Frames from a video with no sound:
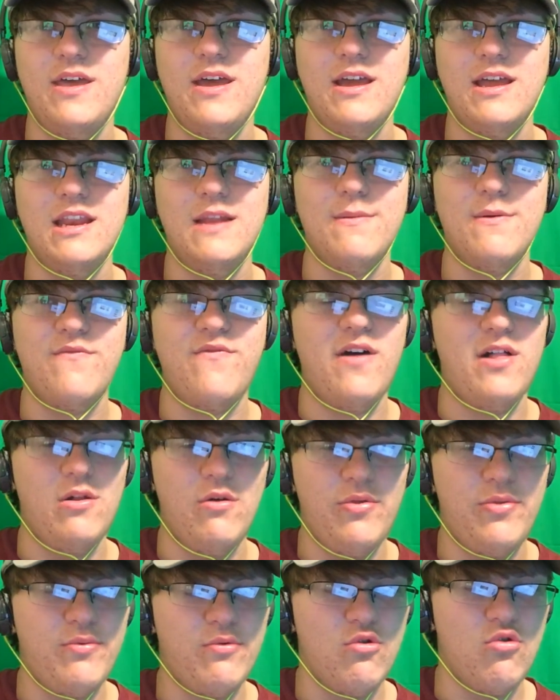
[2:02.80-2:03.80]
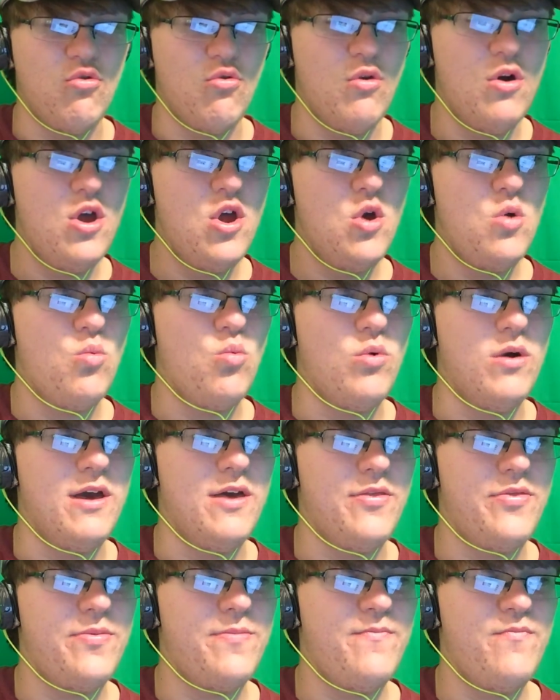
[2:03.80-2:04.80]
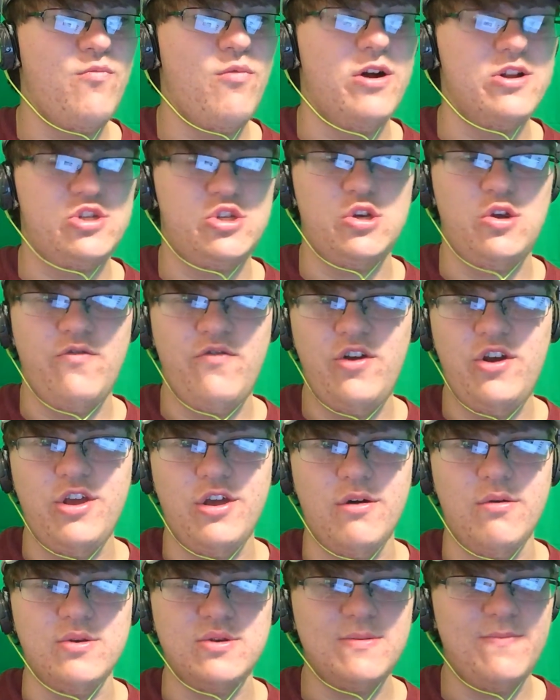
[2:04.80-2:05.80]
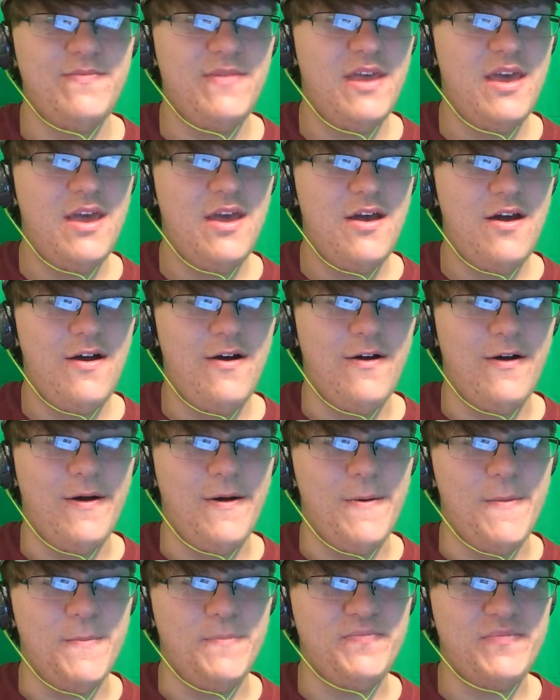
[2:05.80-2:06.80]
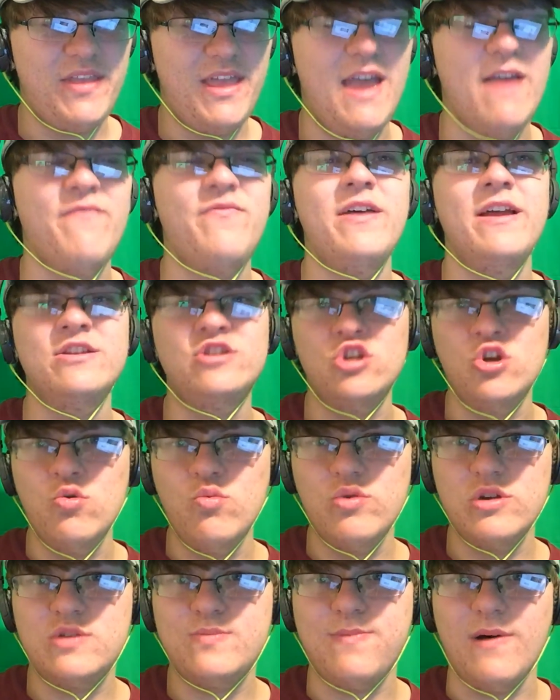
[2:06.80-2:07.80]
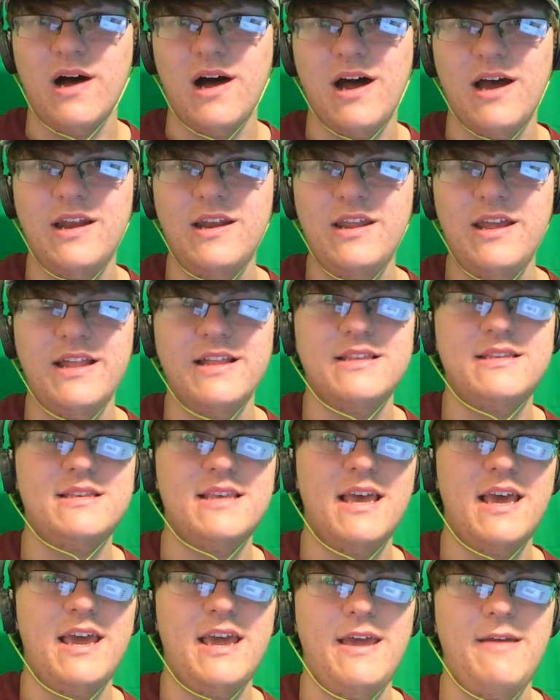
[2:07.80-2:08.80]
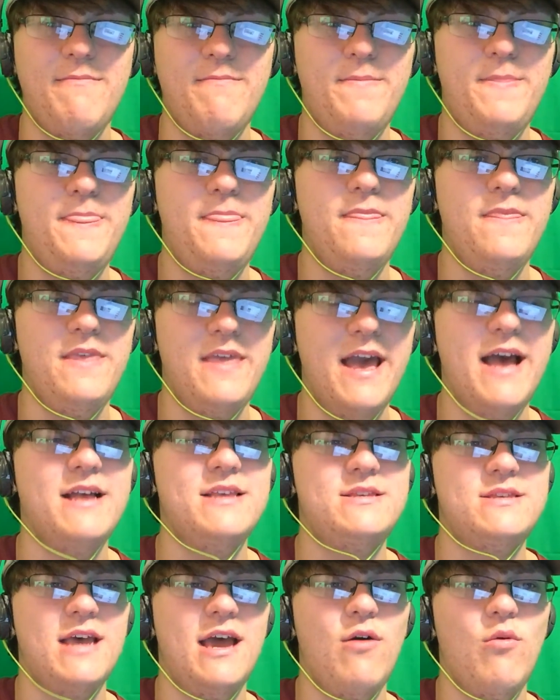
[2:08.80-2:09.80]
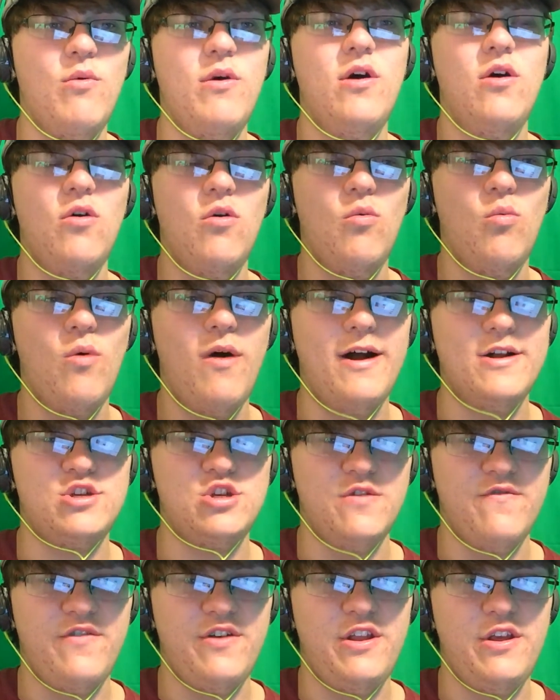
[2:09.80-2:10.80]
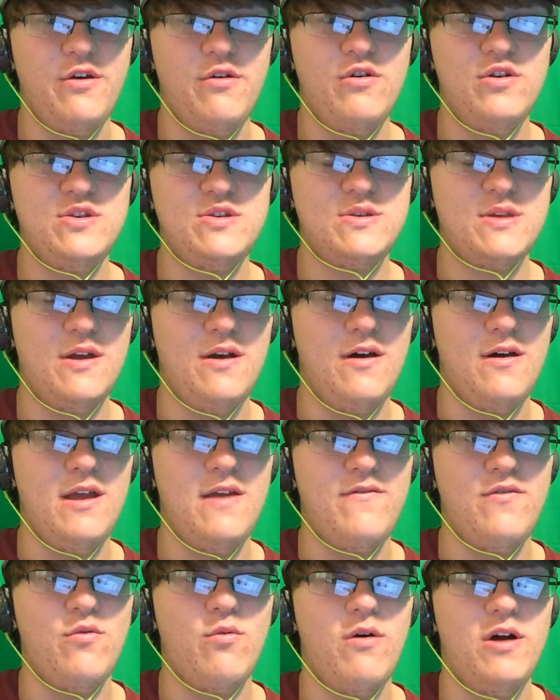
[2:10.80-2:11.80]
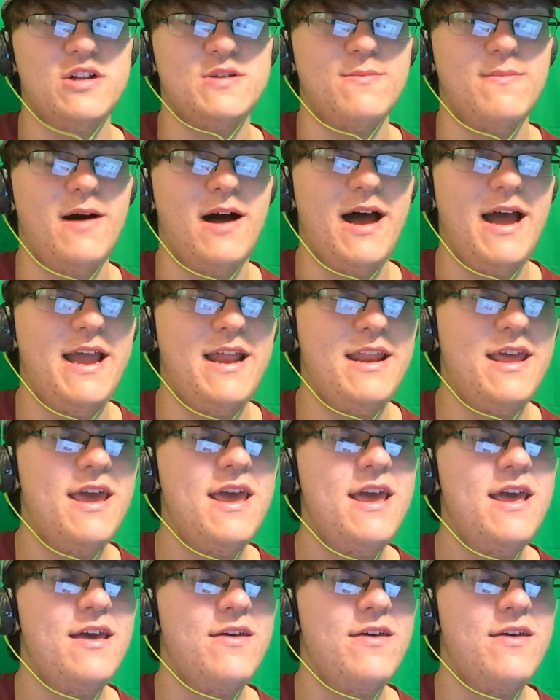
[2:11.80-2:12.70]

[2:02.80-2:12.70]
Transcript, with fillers: thing and never follow through with watching your videos. Um, if they do respond and say, yes, I will watch your videos uh, if you watch mine,